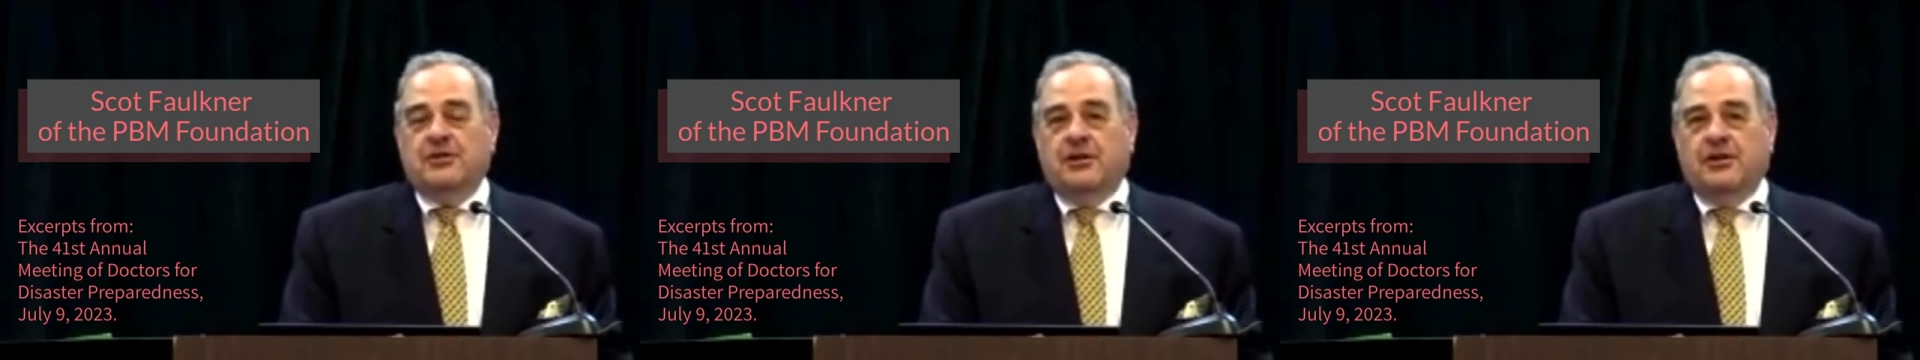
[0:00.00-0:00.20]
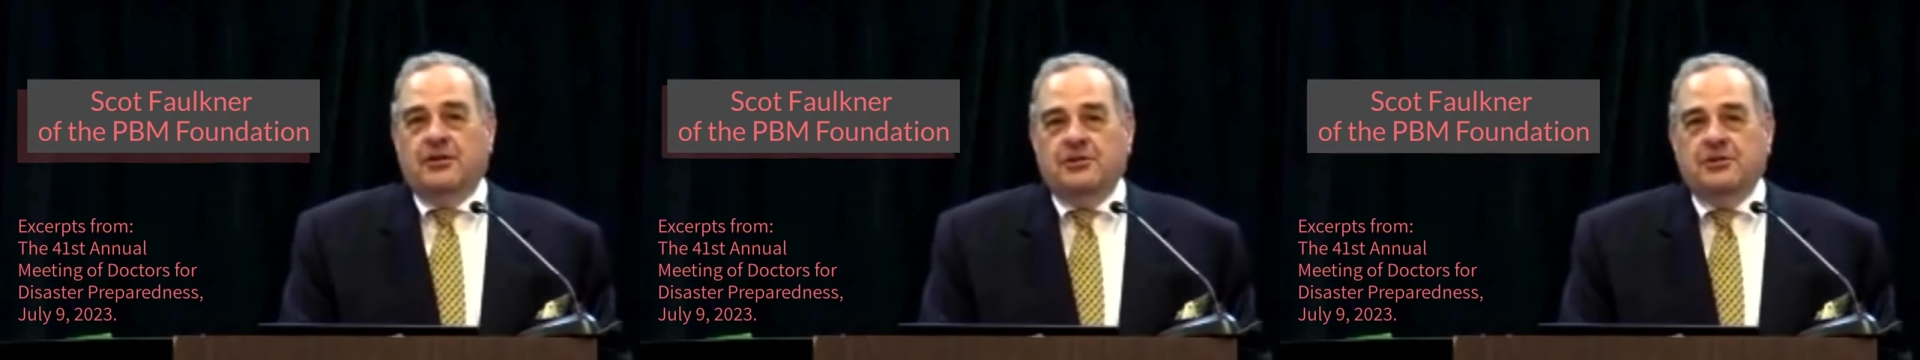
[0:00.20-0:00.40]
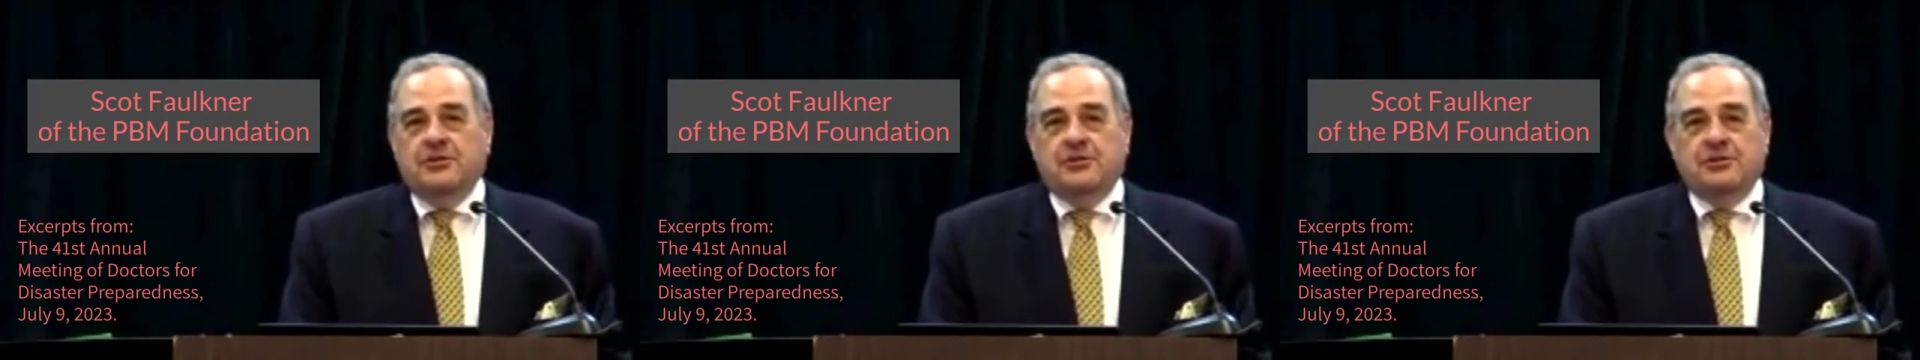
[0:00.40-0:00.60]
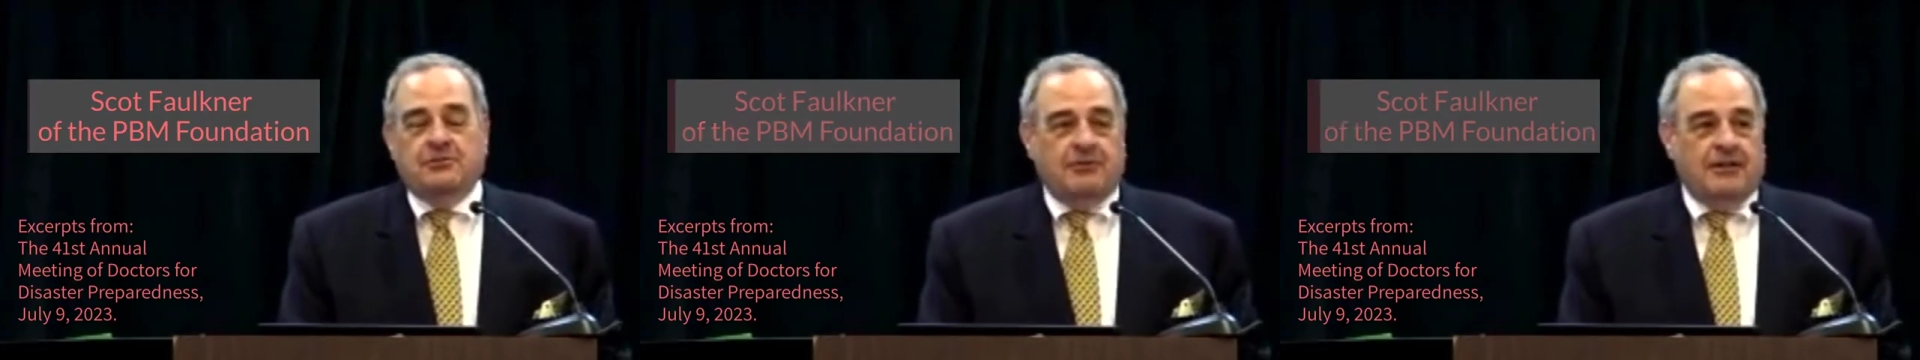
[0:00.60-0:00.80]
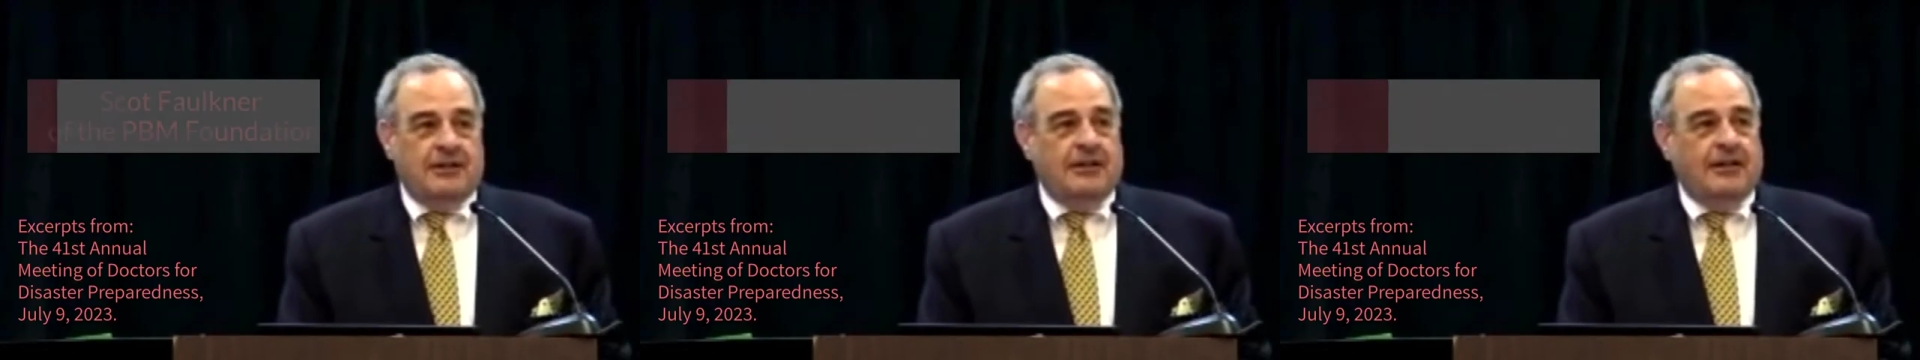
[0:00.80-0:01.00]
using
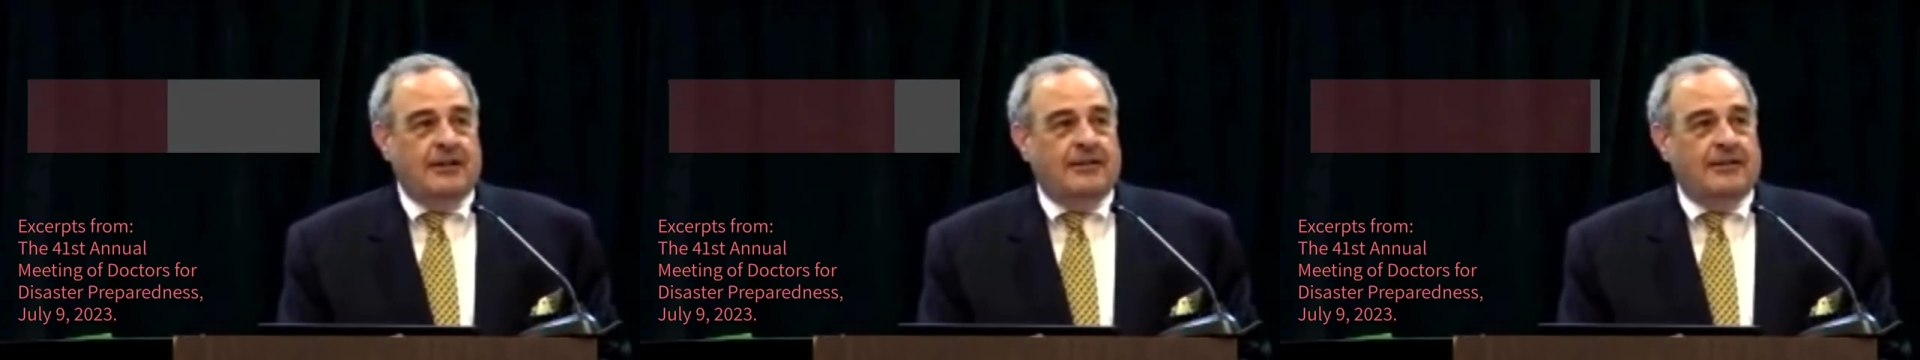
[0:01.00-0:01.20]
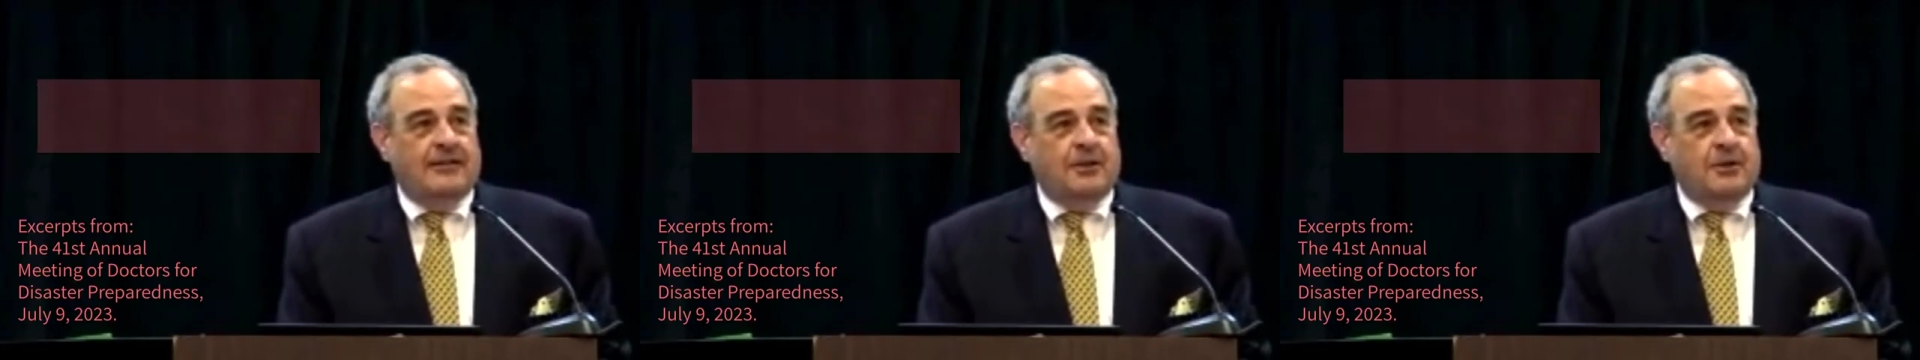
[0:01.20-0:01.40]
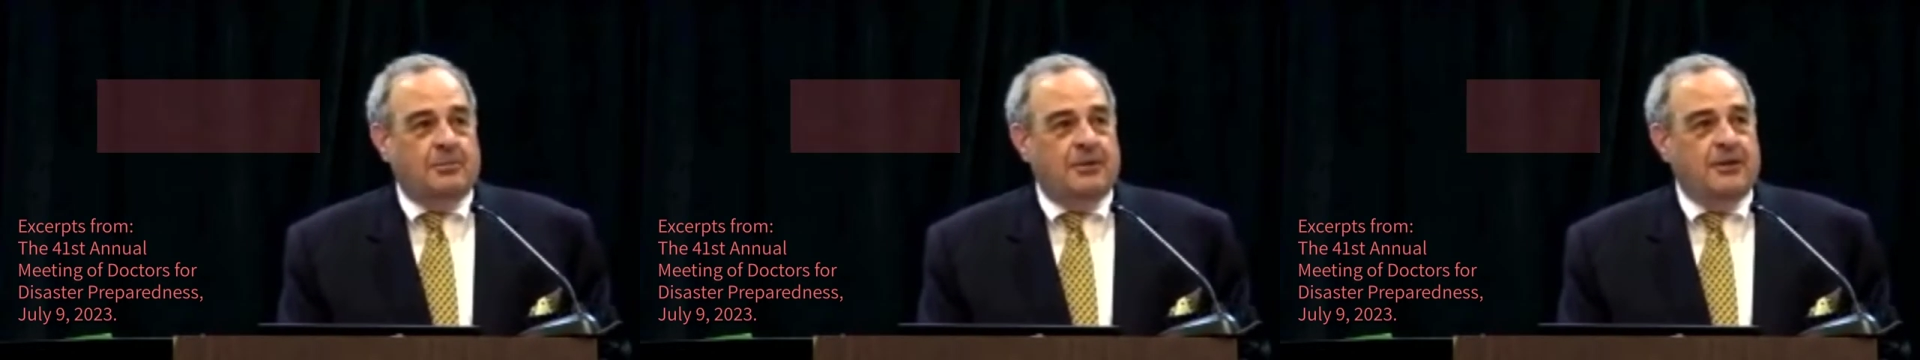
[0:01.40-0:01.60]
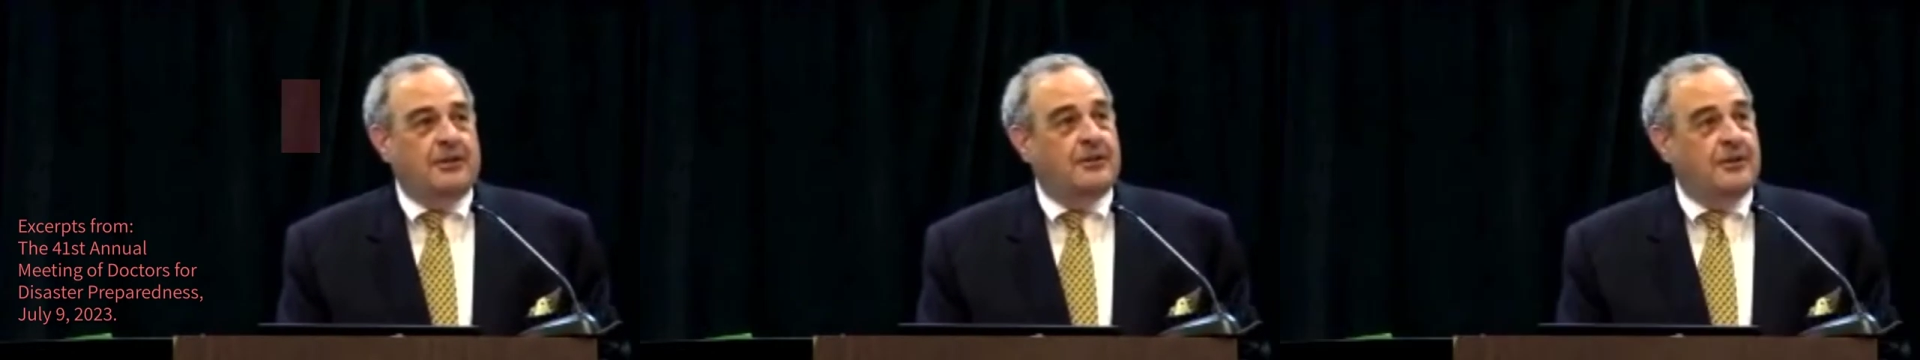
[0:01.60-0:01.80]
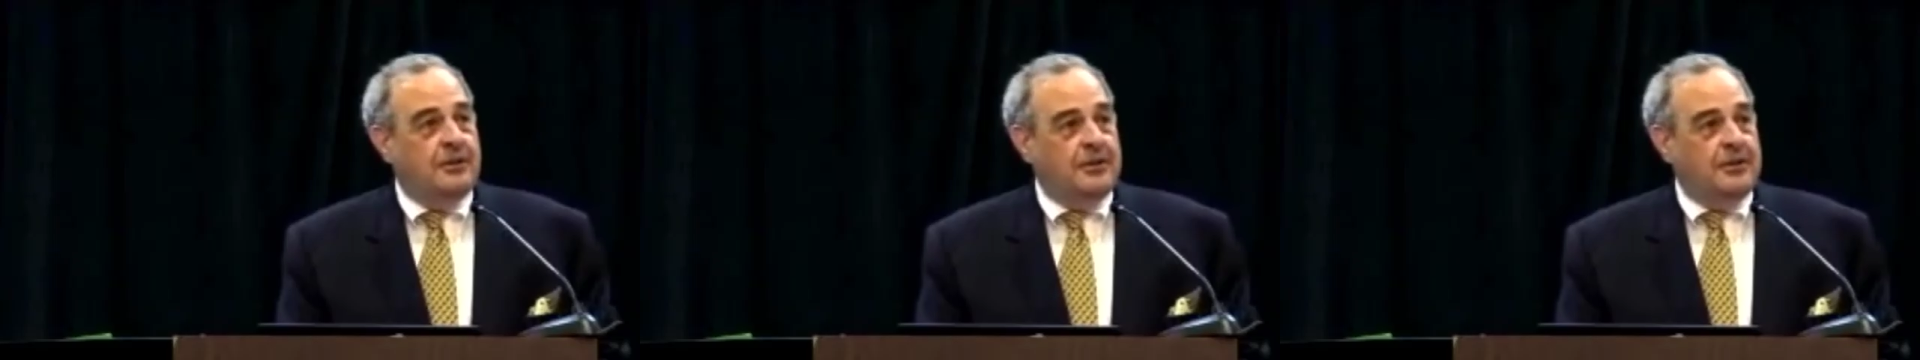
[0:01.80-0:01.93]
red light therapy in their